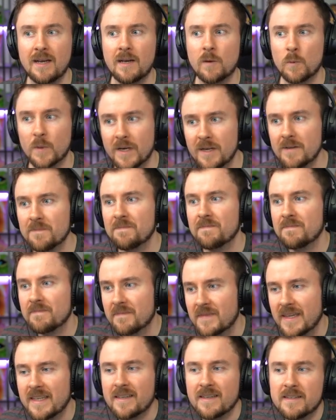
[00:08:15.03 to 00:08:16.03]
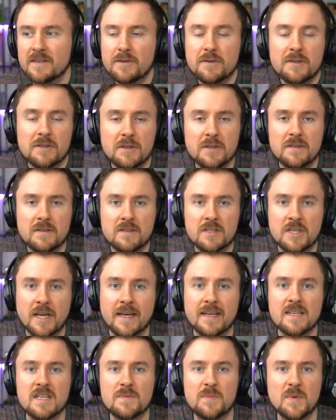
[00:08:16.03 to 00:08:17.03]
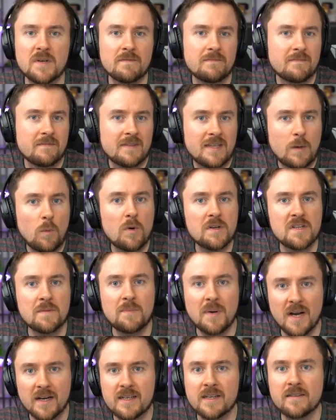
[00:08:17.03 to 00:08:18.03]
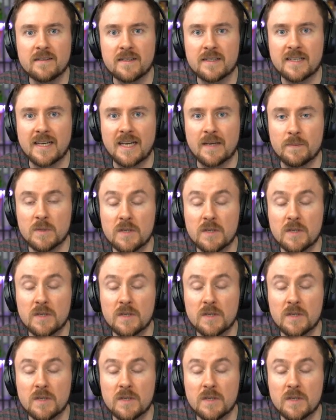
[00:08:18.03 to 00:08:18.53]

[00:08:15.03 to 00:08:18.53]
Well, they introduced the change, but there was a bug in the game.